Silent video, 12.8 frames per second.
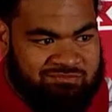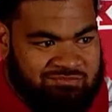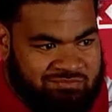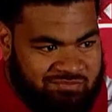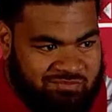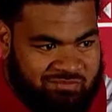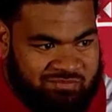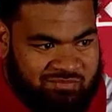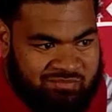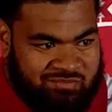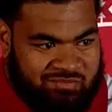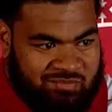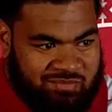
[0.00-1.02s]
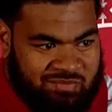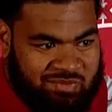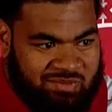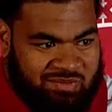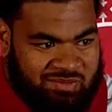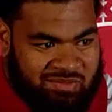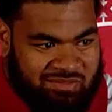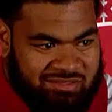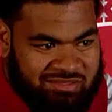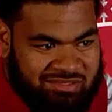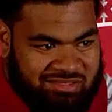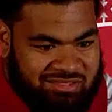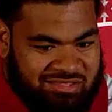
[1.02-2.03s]
ever talk about the
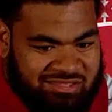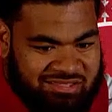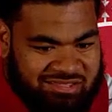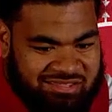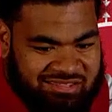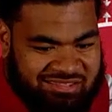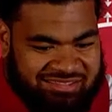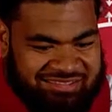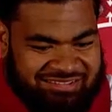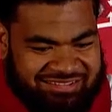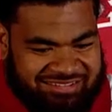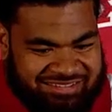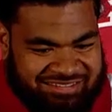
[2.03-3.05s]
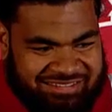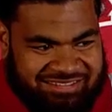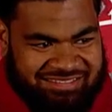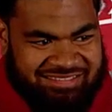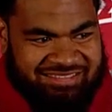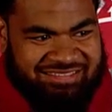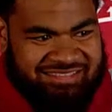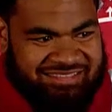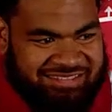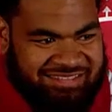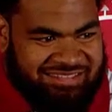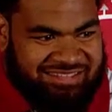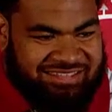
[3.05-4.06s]
fact that uh, you've not gotten
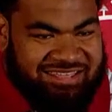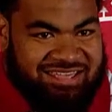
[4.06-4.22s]
respect?